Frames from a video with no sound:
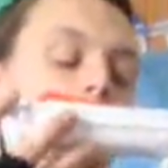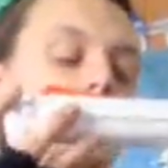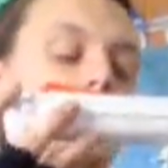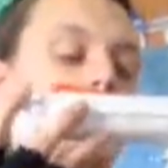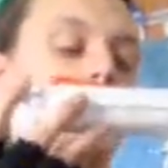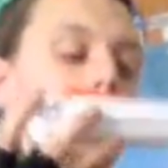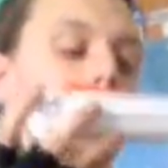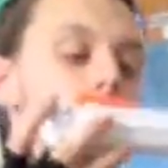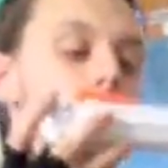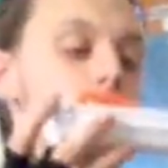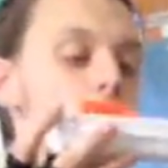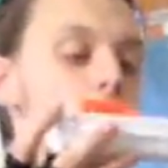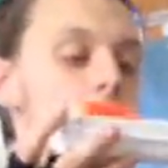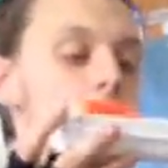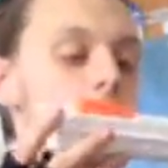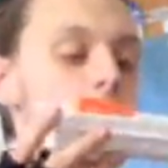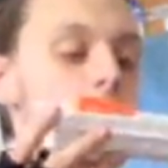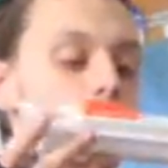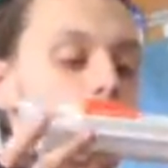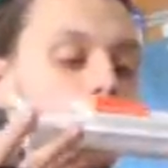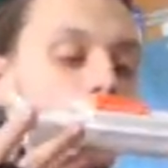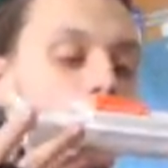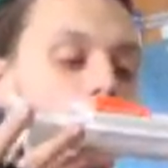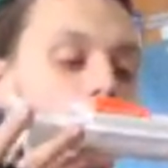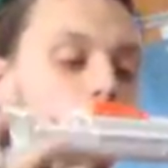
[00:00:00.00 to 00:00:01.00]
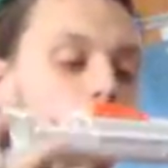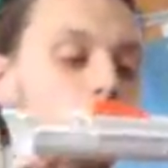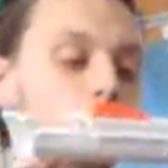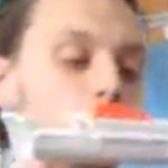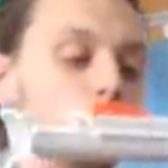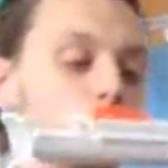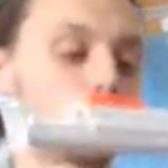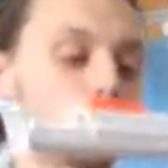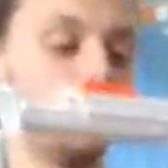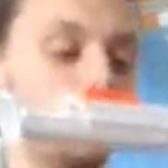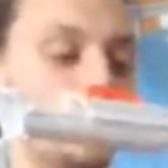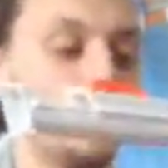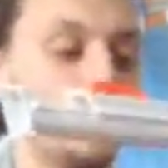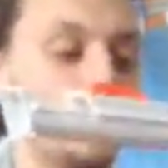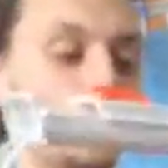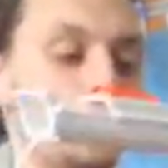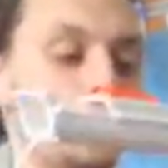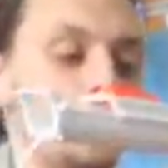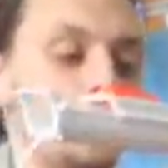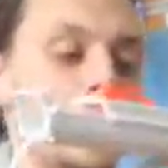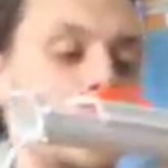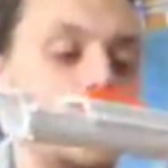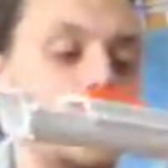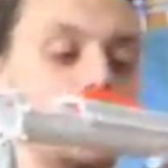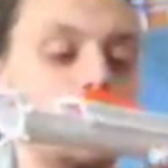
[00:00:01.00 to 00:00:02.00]
a little shaky. I've had two full
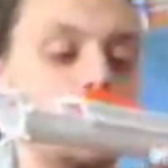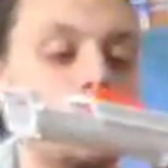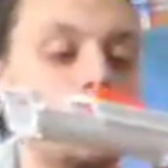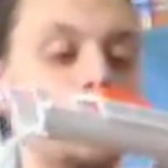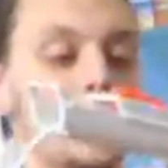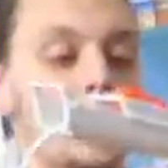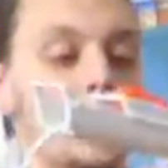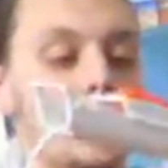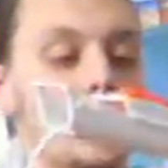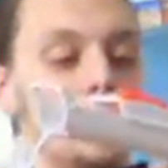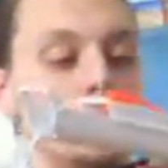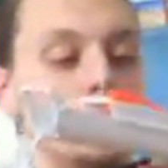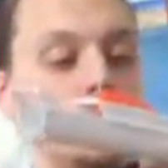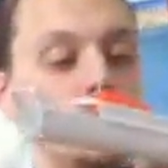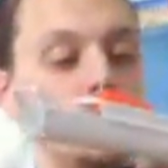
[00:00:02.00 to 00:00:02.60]
throttles, so